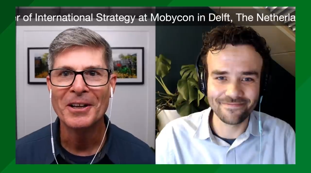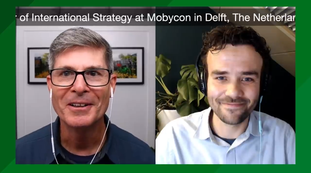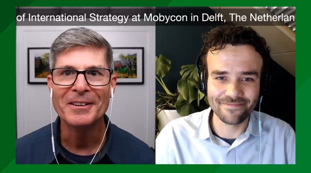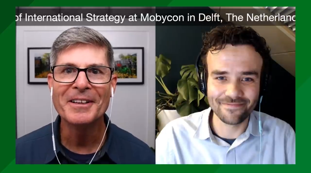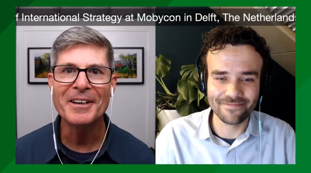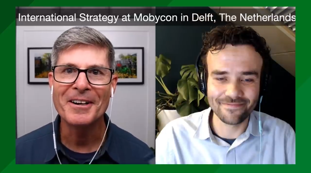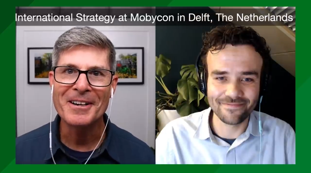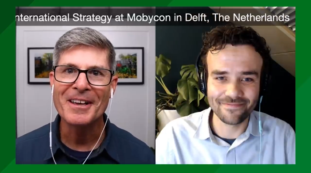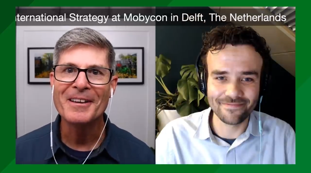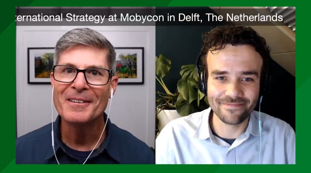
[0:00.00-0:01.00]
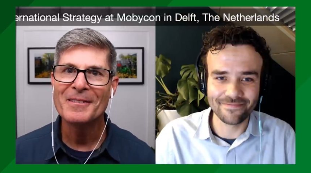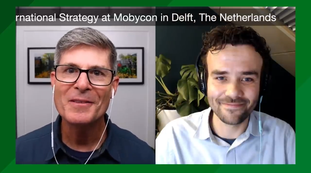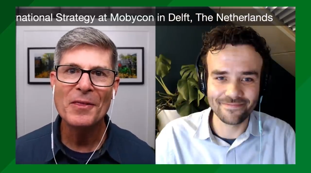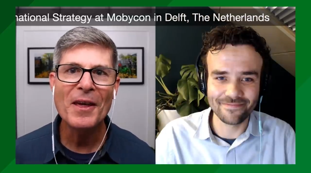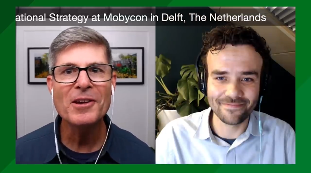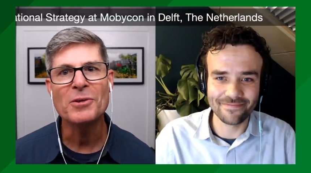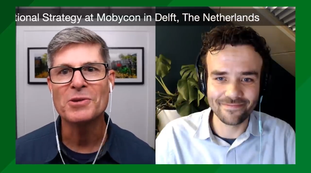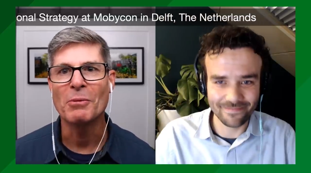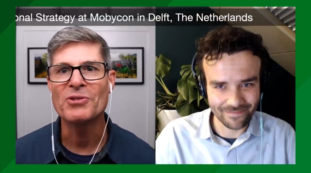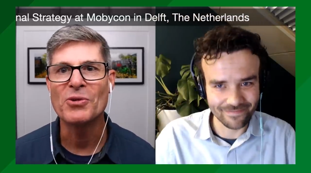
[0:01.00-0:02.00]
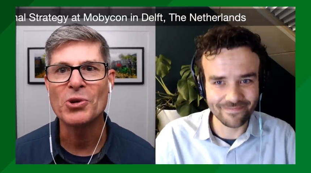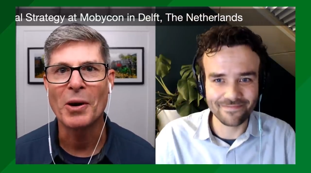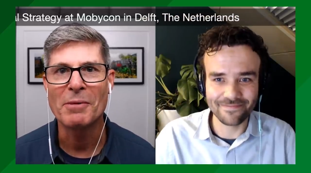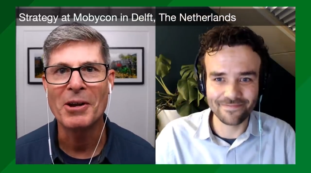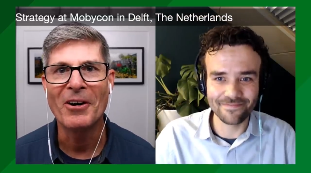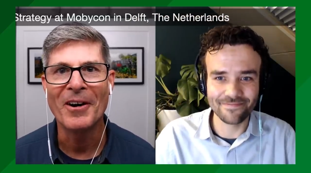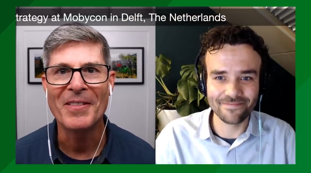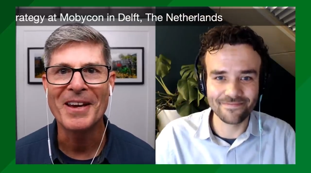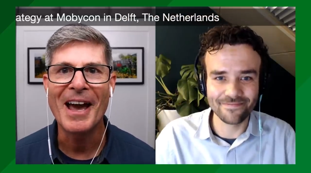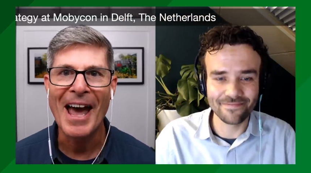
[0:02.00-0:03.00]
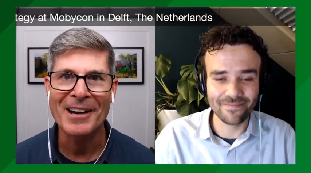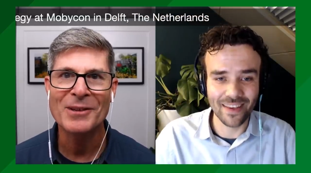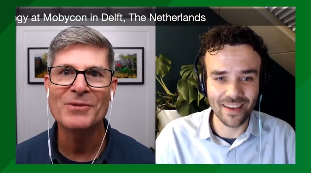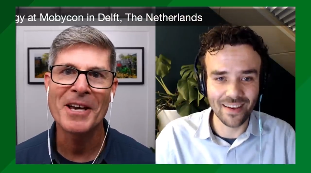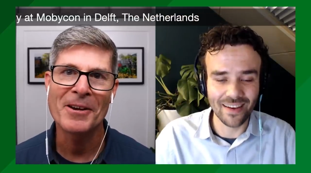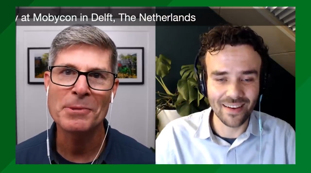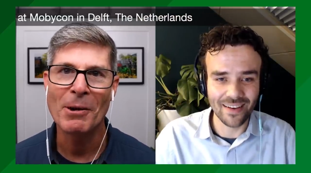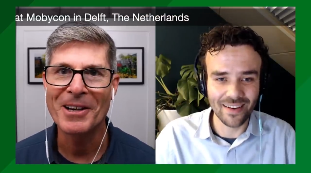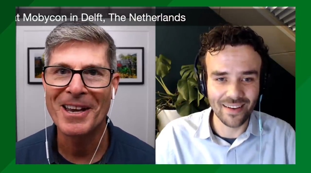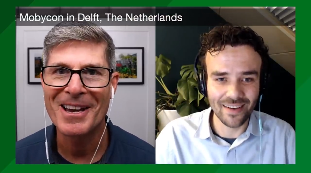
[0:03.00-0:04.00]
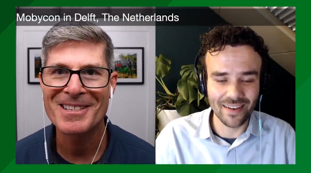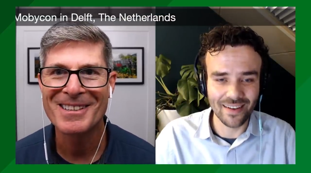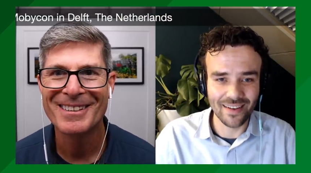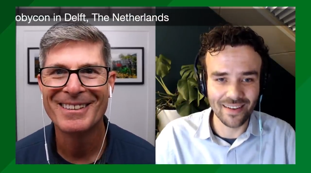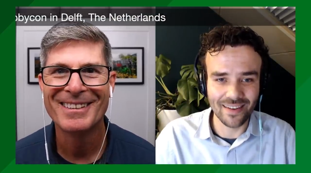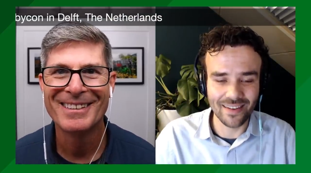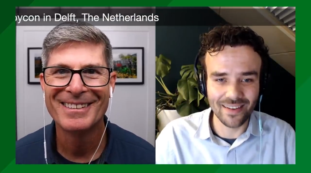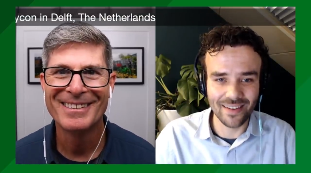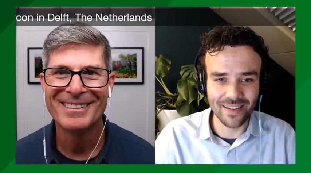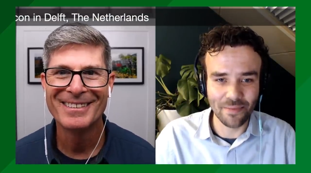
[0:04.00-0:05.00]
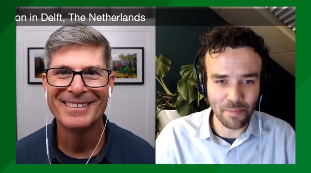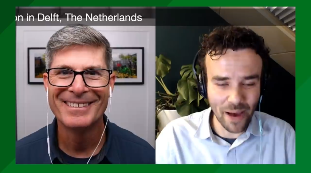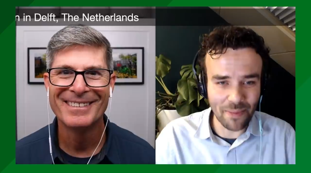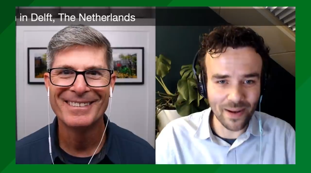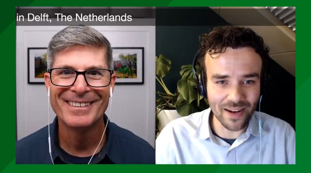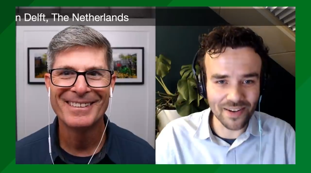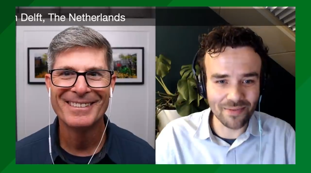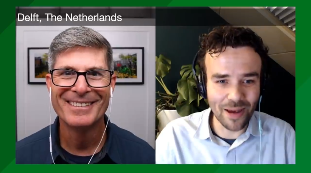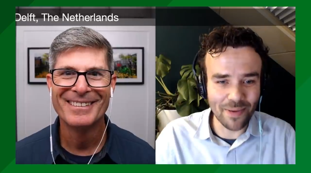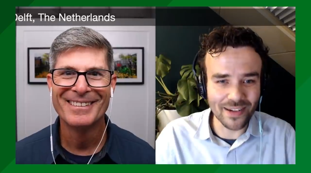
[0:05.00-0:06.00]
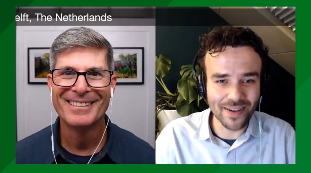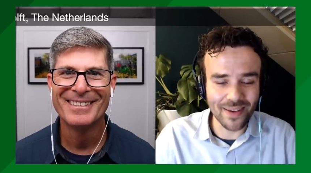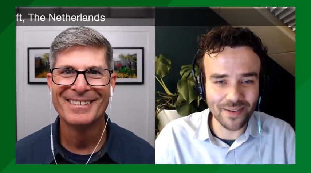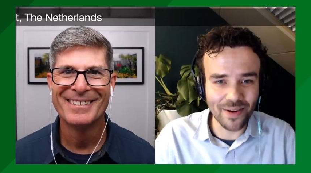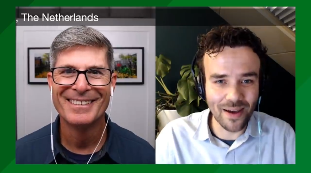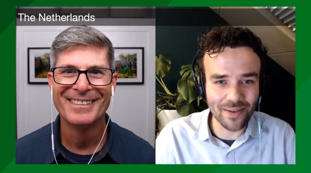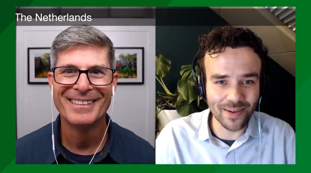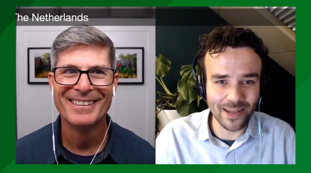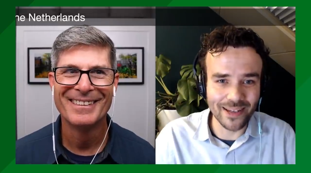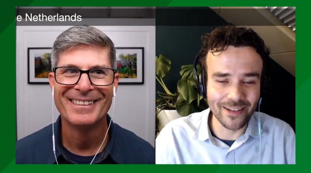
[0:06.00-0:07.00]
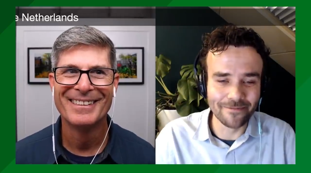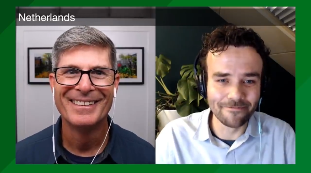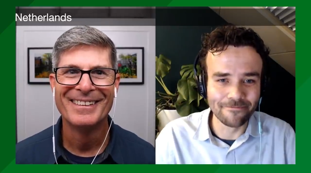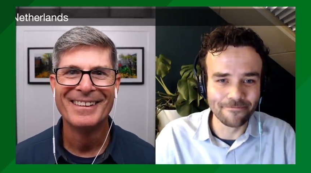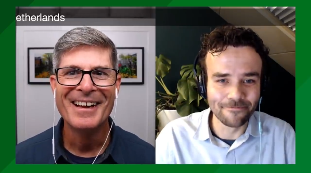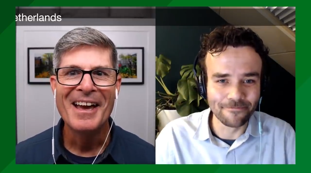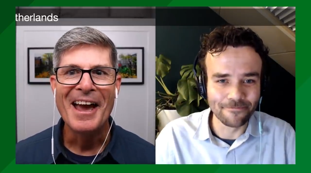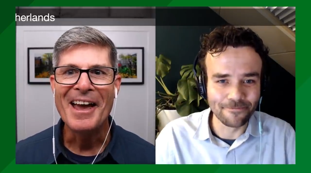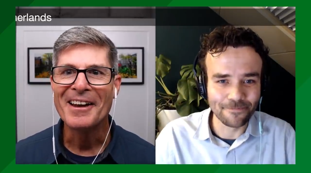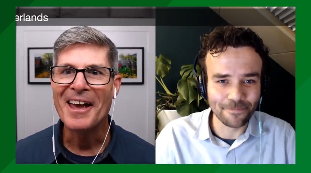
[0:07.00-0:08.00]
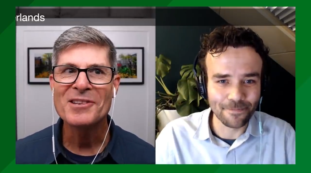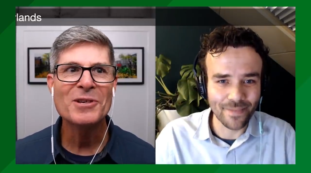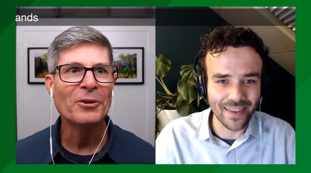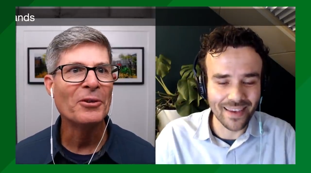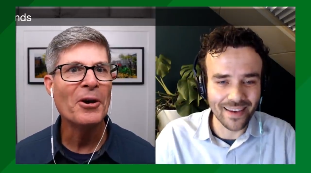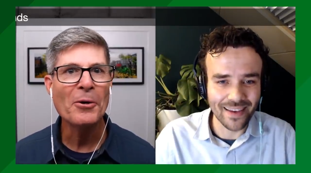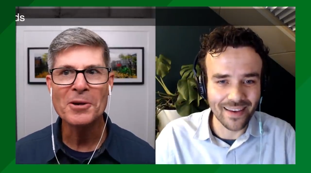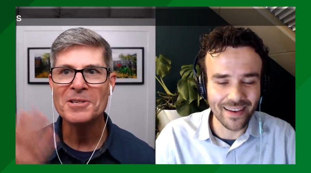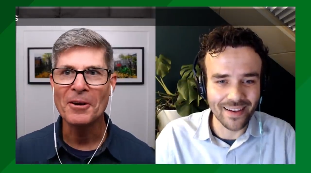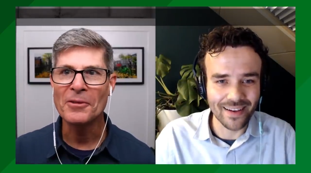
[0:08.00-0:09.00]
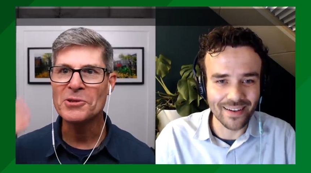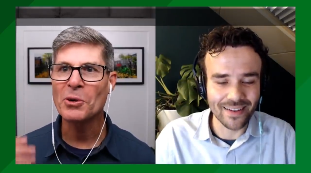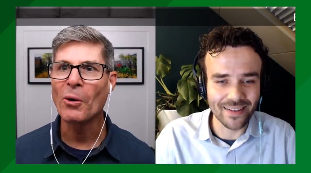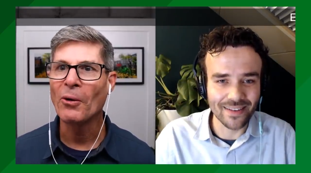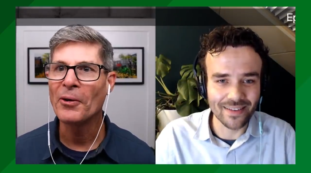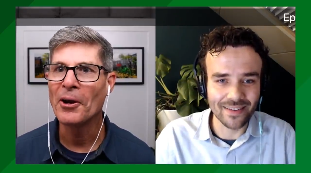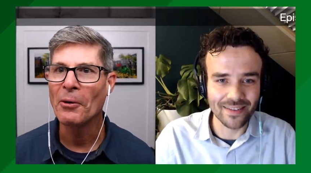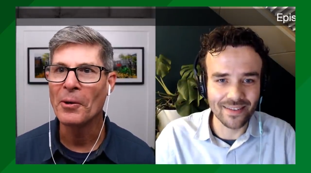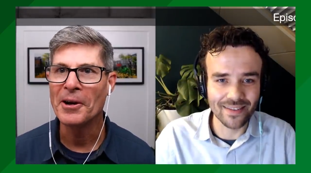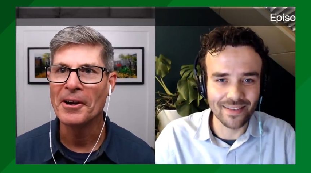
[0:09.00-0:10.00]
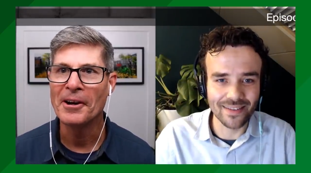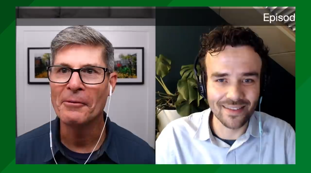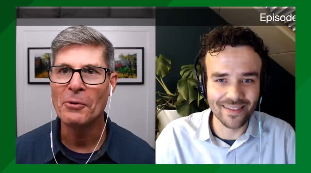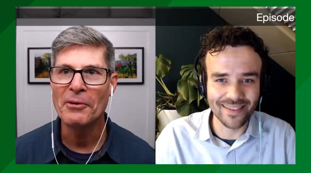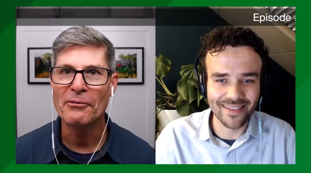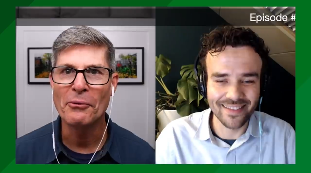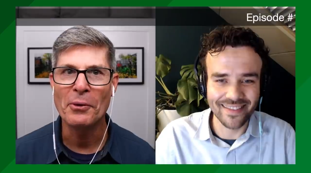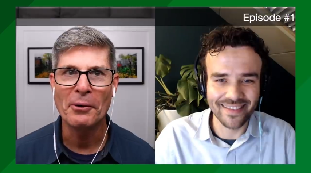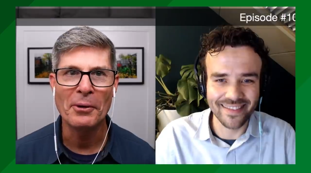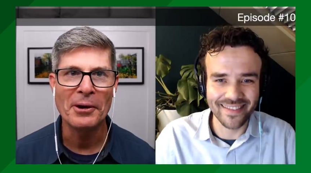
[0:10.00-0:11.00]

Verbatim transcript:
Speaker 1: Lennart, thank you so much for joining me on the Active Towns podcast.
Speaker 2: My pleasure. My pleasure. Thanks for having me.
Speaker 1: And as you'll notice on the scroll here, we uh, we've we, we